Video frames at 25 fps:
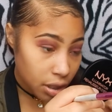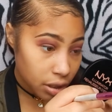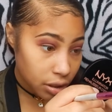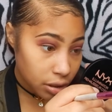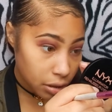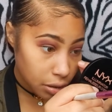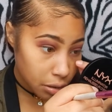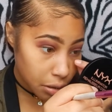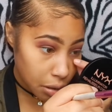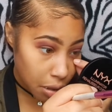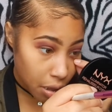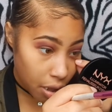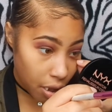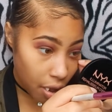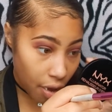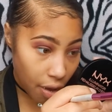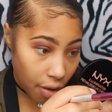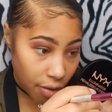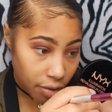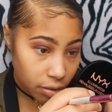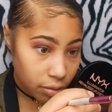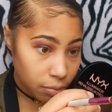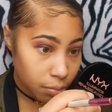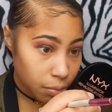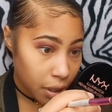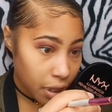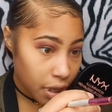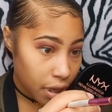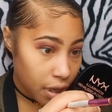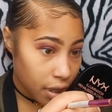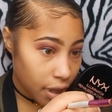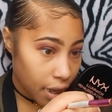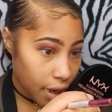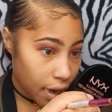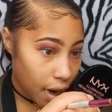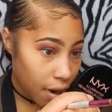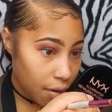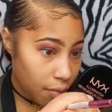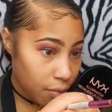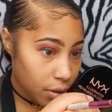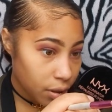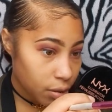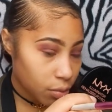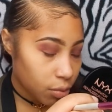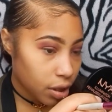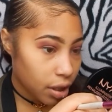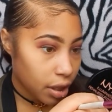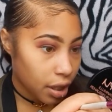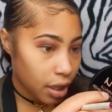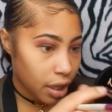good. But yeah, like I really
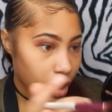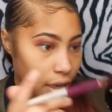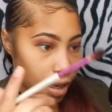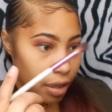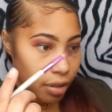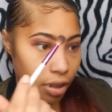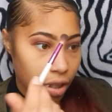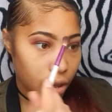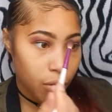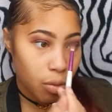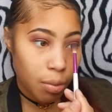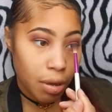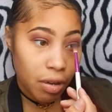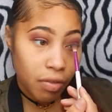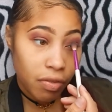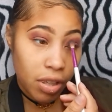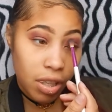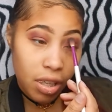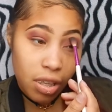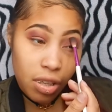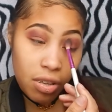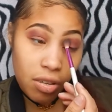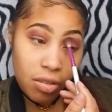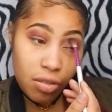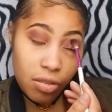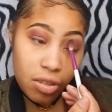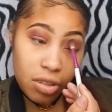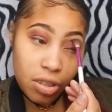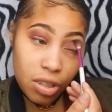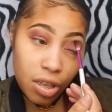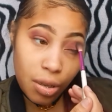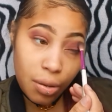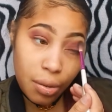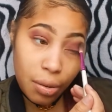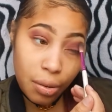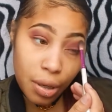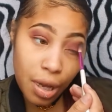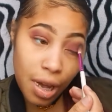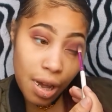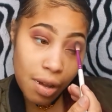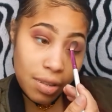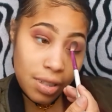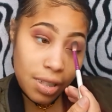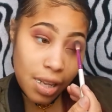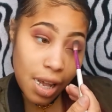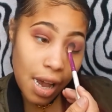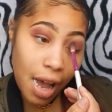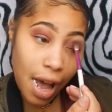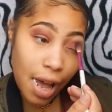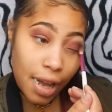want to get out there with my videos. So I
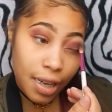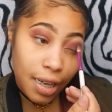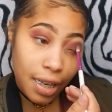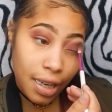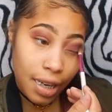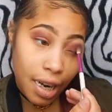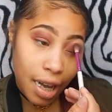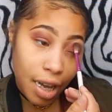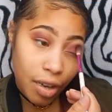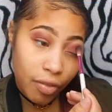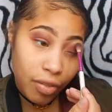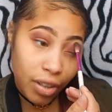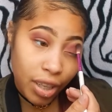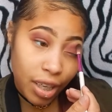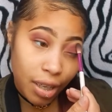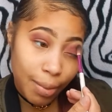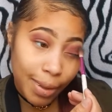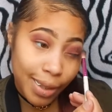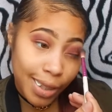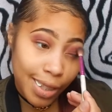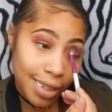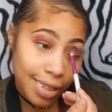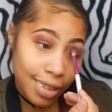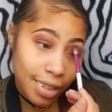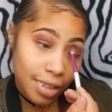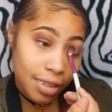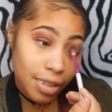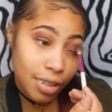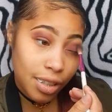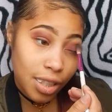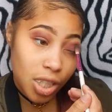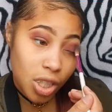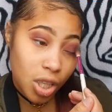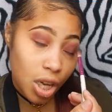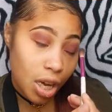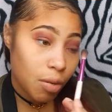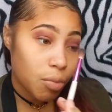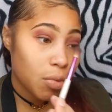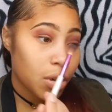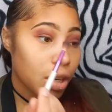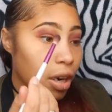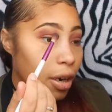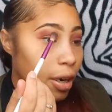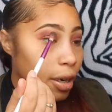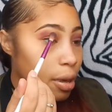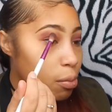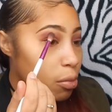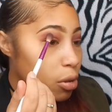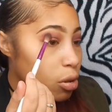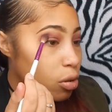was like, I could not forget about this look. So I'm gonna go
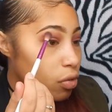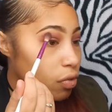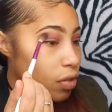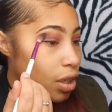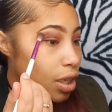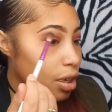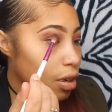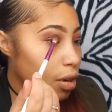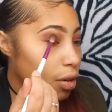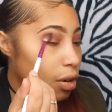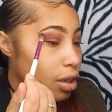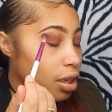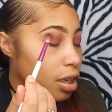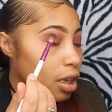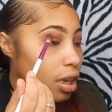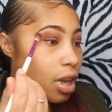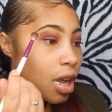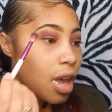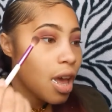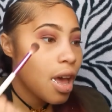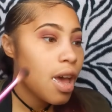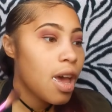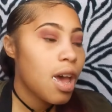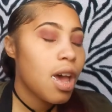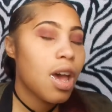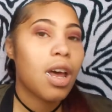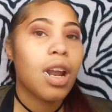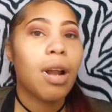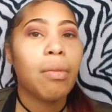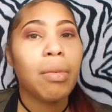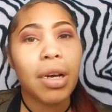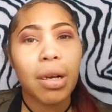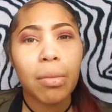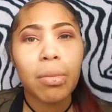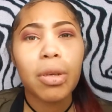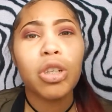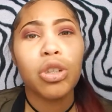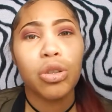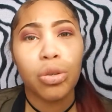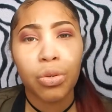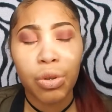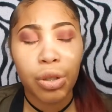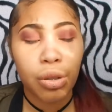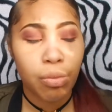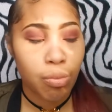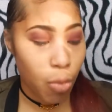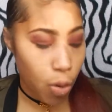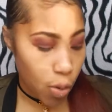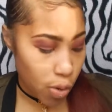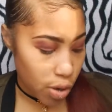ahead and do a video on it. I'm gonna be doing
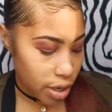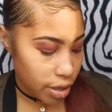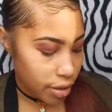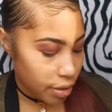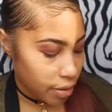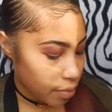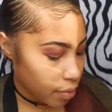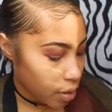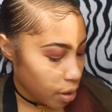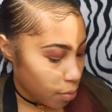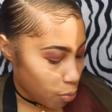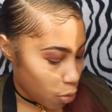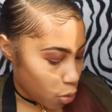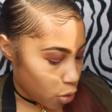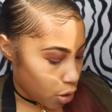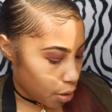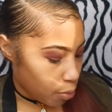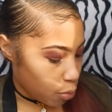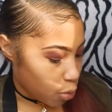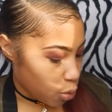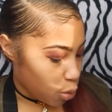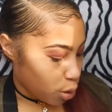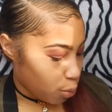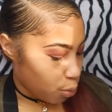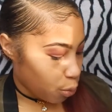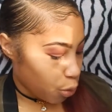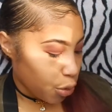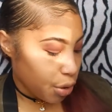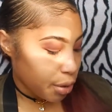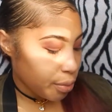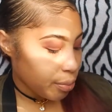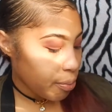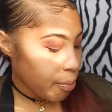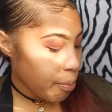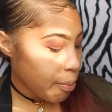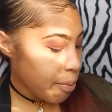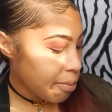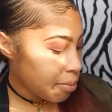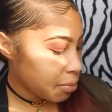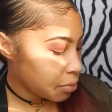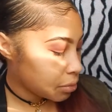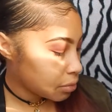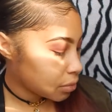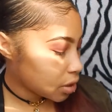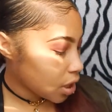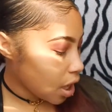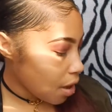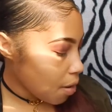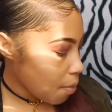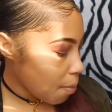more and more and more and
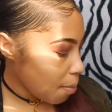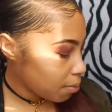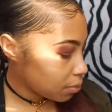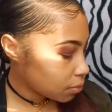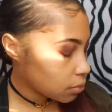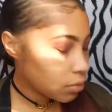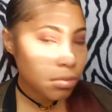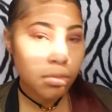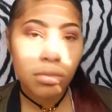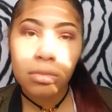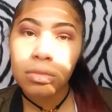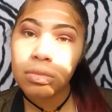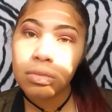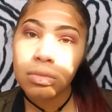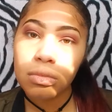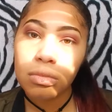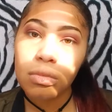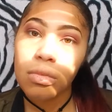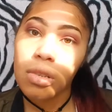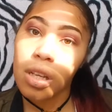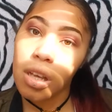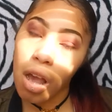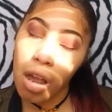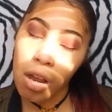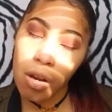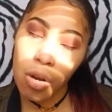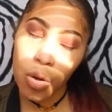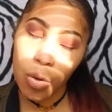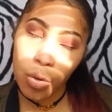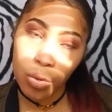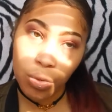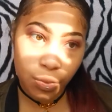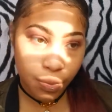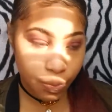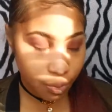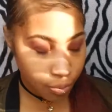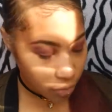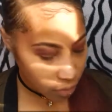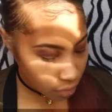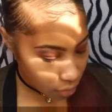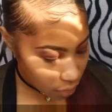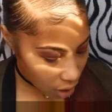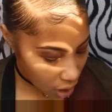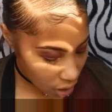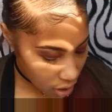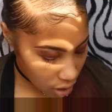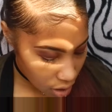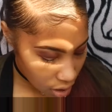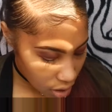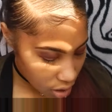more. Okay, cool.
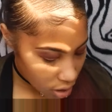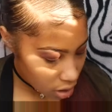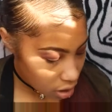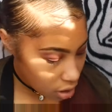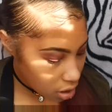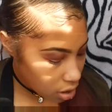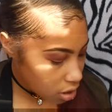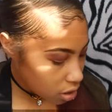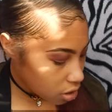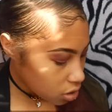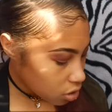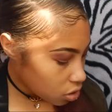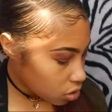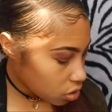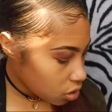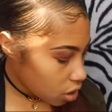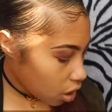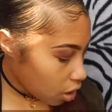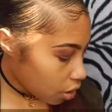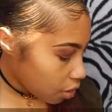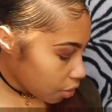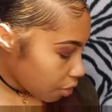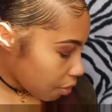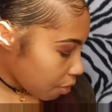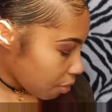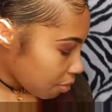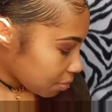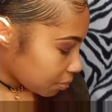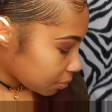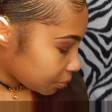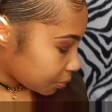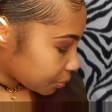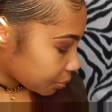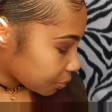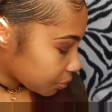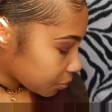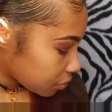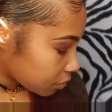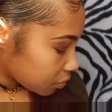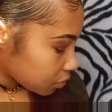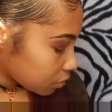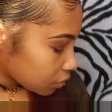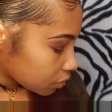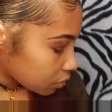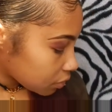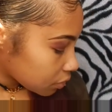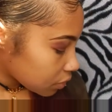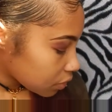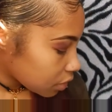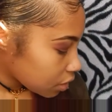So
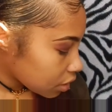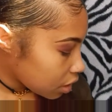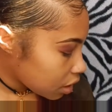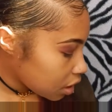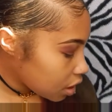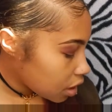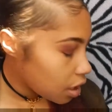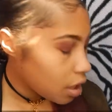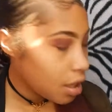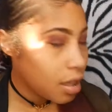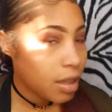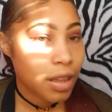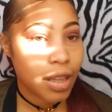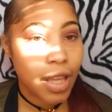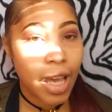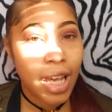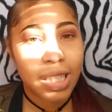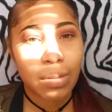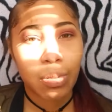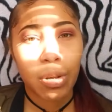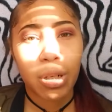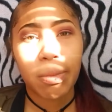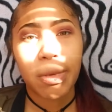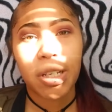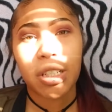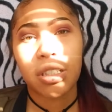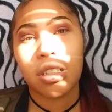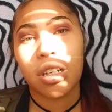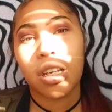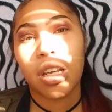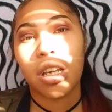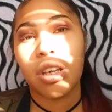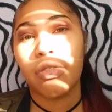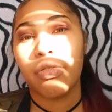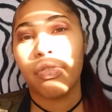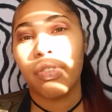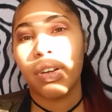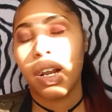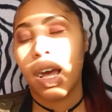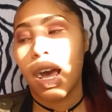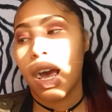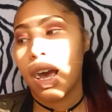that's pretty much it for the